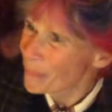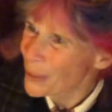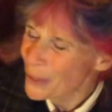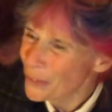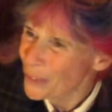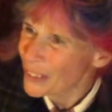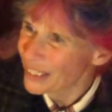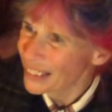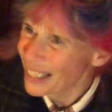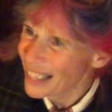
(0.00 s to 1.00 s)
beautiful
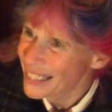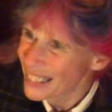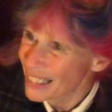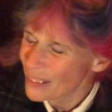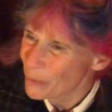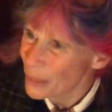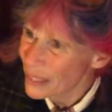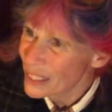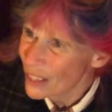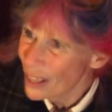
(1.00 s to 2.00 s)
idea
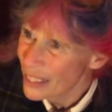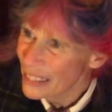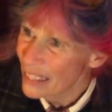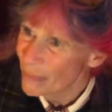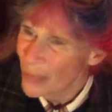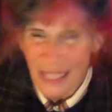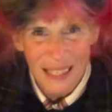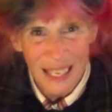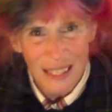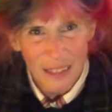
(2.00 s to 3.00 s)
really started to give me a
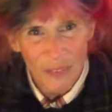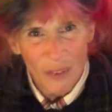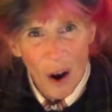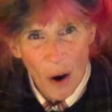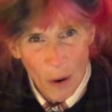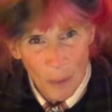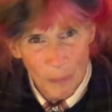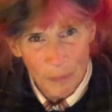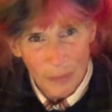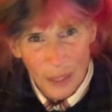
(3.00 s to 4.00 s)
sense of home